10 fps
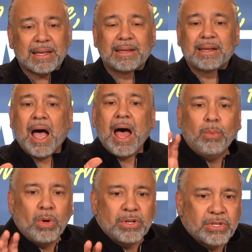God
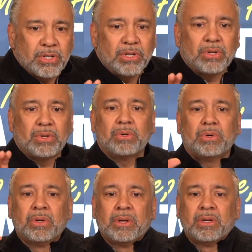wants to do
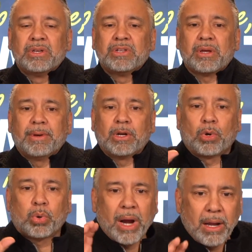some
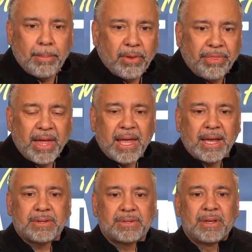incredible
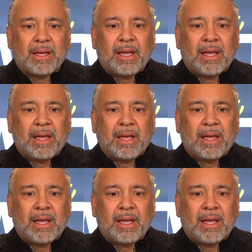things,